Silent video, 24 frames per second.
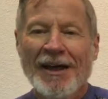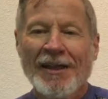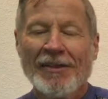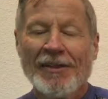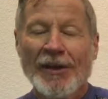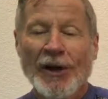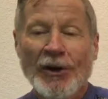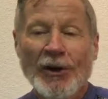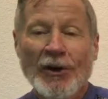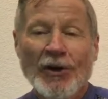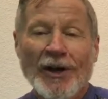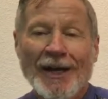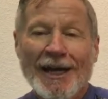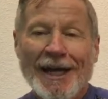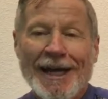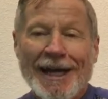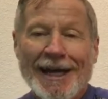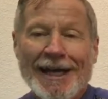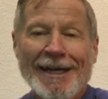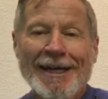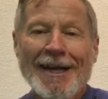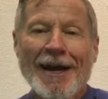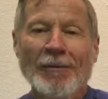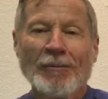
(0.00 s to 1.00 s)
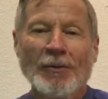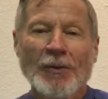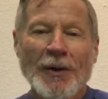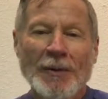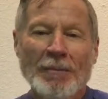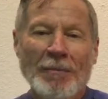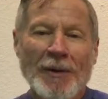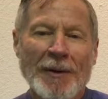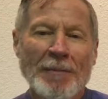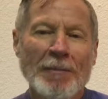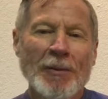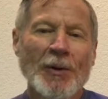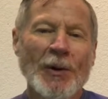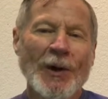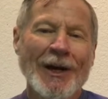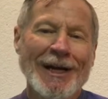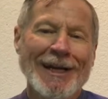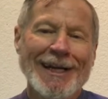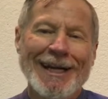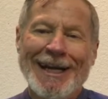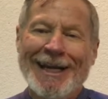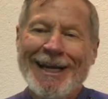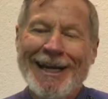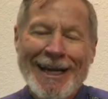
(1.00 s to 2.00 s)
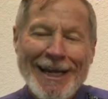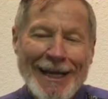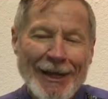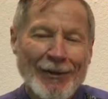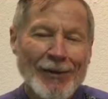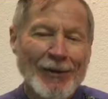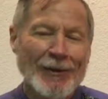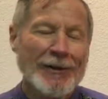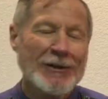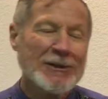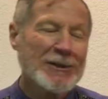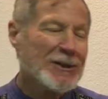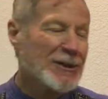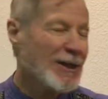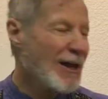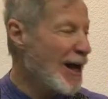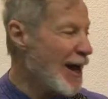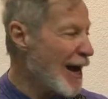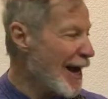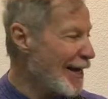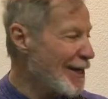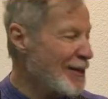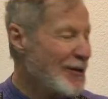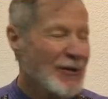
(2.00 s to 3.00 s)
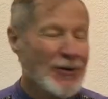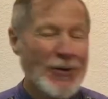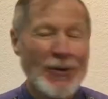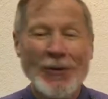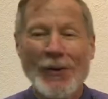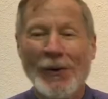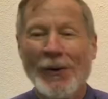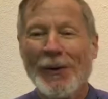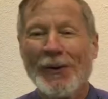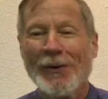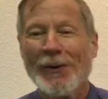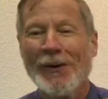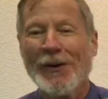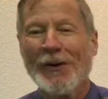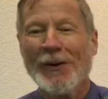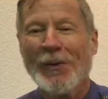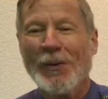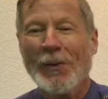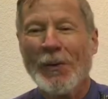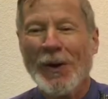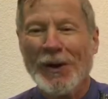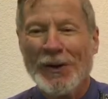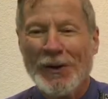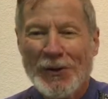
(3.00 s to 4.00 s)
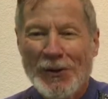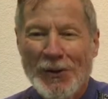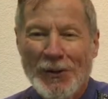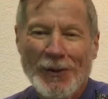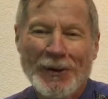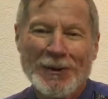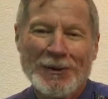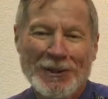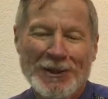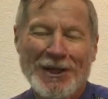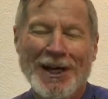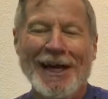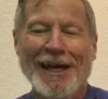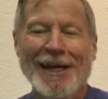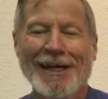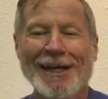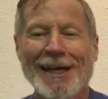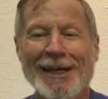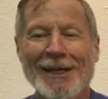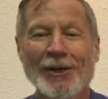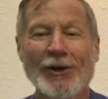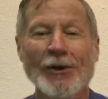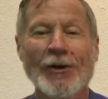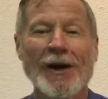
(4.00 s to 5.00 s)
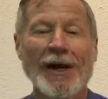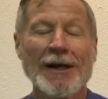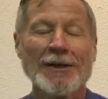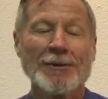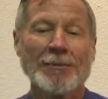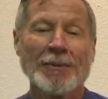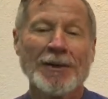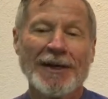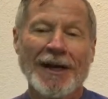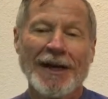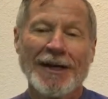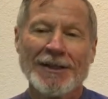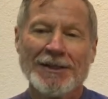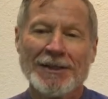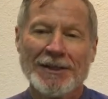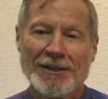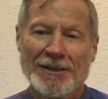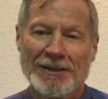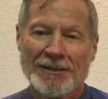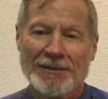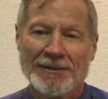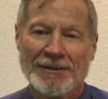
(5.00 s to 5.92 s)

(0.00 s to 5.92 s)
they're going to end up remembering neither the slide nor what you are saying in your explanation.